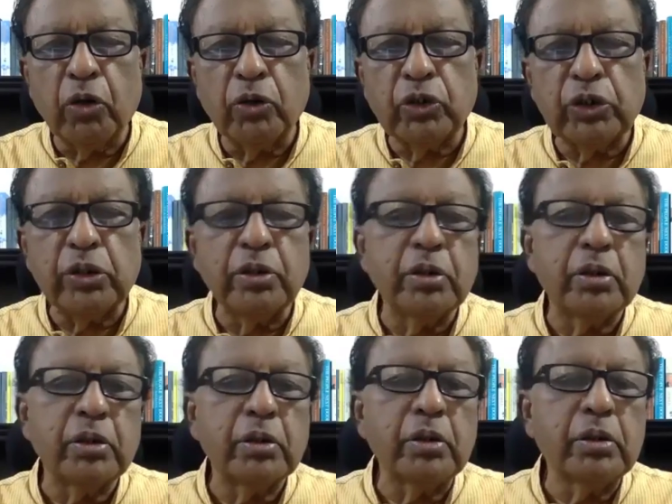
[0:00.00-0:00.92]
tortured
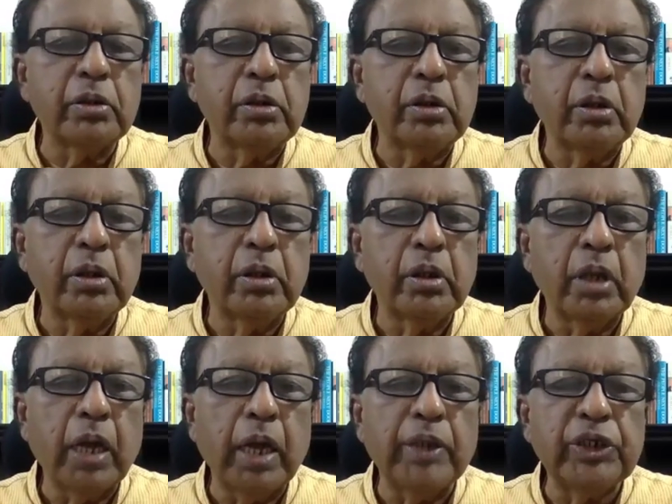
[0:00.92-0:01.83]

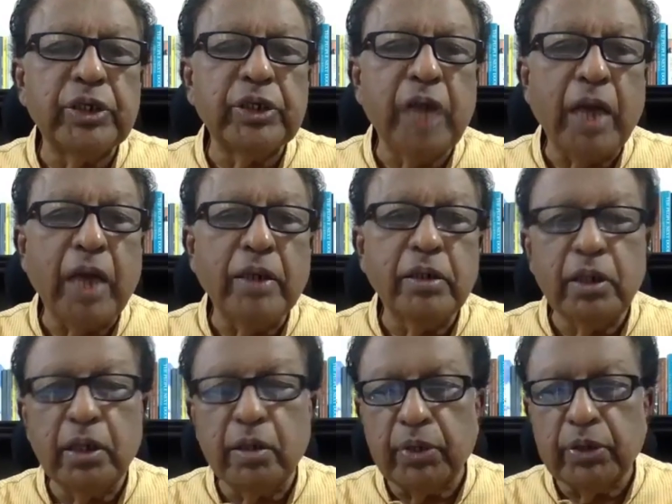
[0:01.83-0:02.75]
and she died
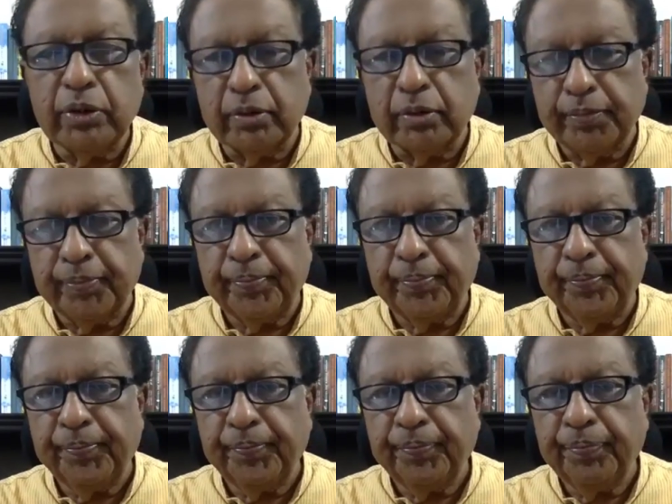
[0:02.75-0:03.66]
in prison.
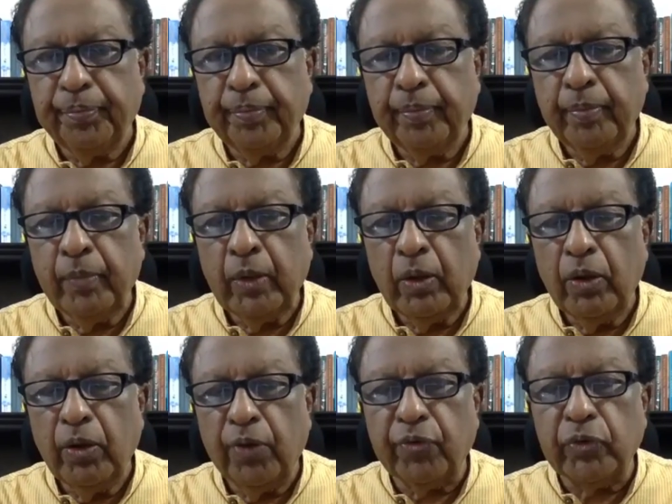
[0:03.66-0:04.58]

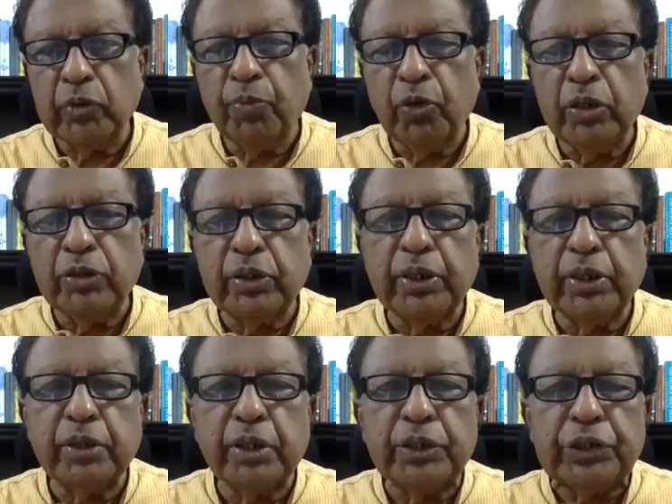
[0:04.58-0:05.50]
Of course, the police
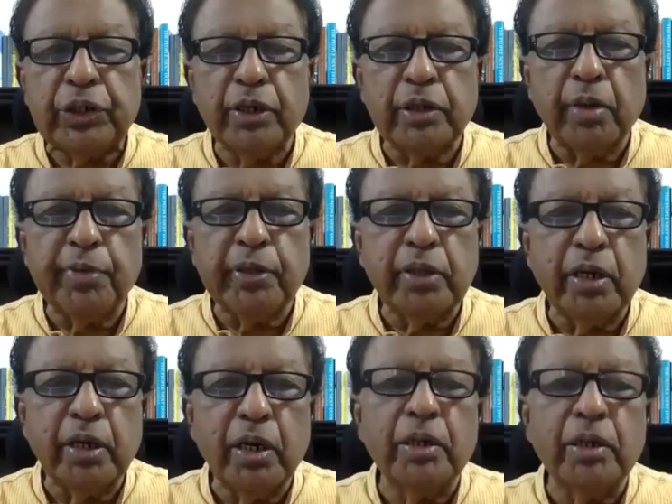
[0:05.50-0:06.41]
says that she had some
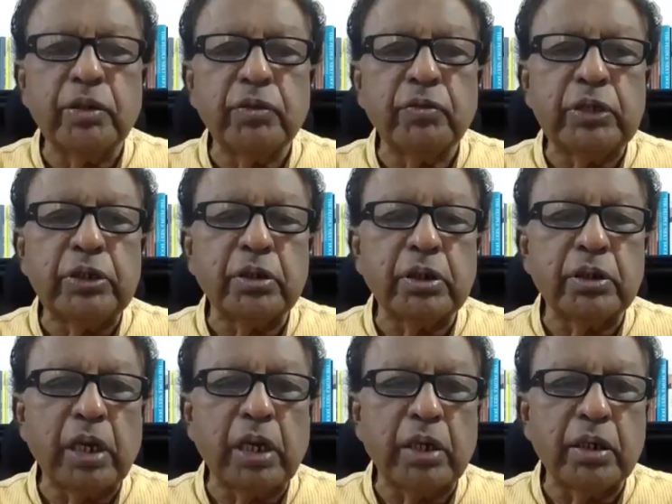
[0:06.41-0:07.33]
other illness which
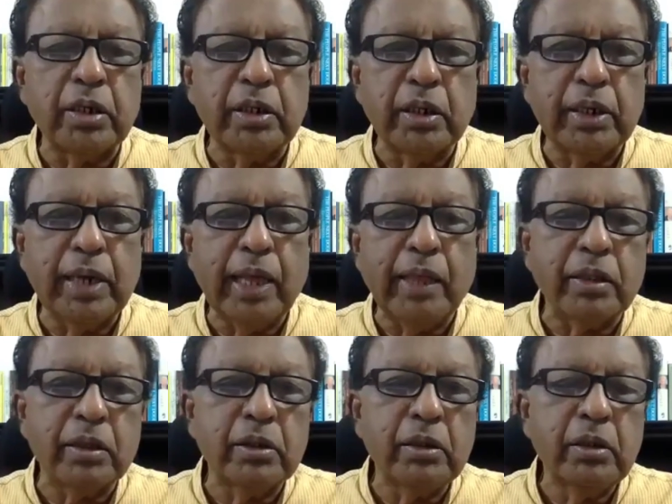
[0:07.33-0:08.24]
resulted in her death.
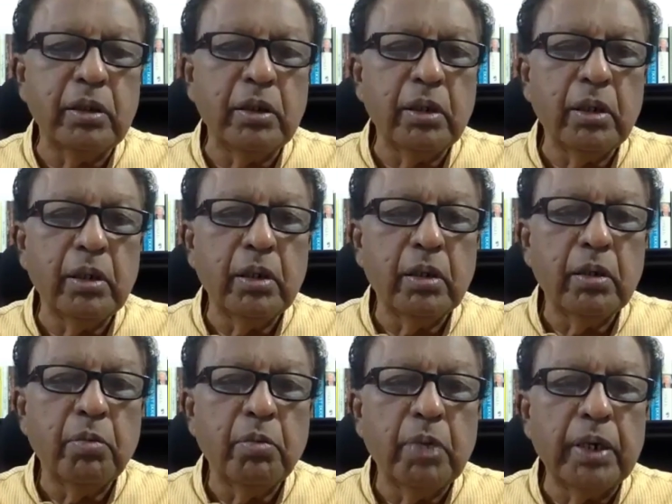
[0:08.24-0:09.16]

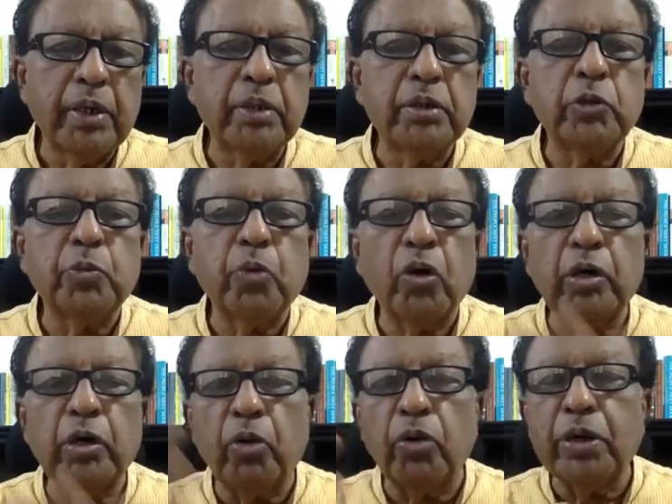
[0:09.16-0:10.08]
But this has
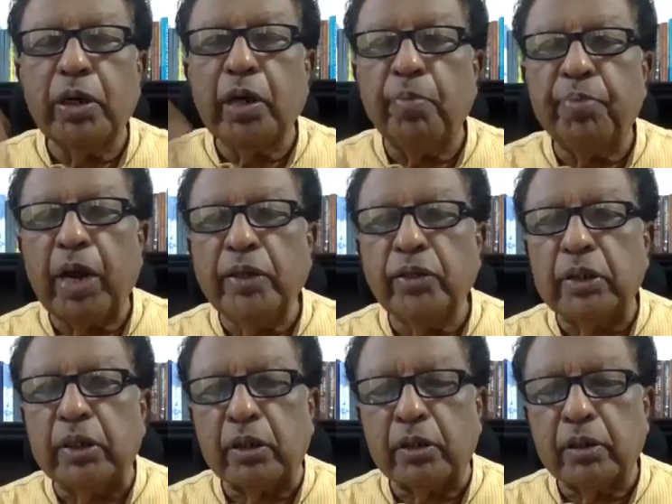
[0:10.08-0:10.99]
brought about an
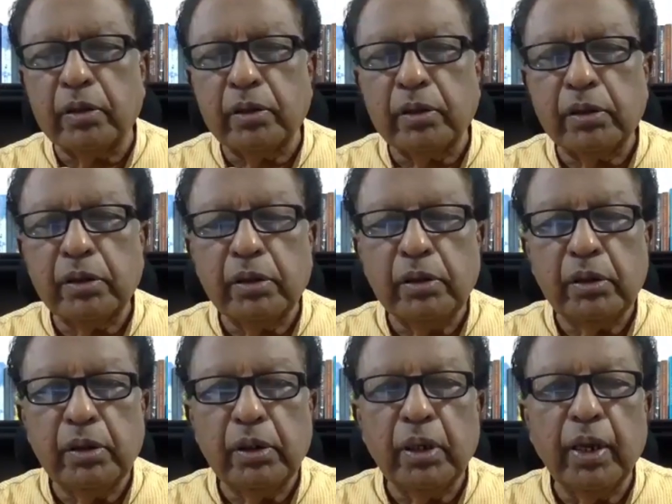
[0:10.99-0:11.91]
uprising
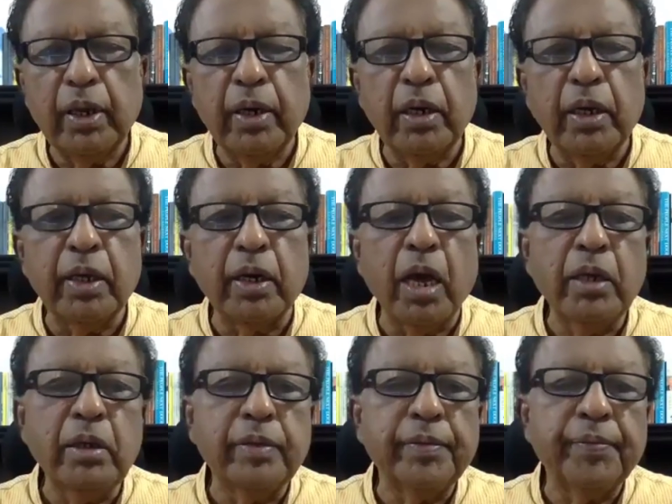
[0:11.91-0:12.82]
in
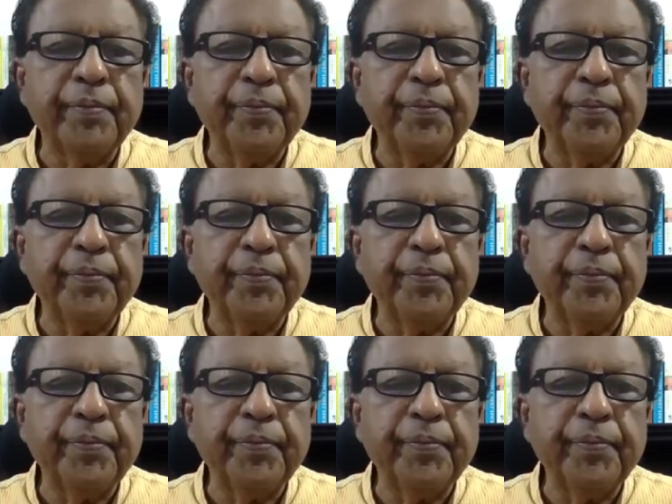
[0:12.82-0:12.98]
Iran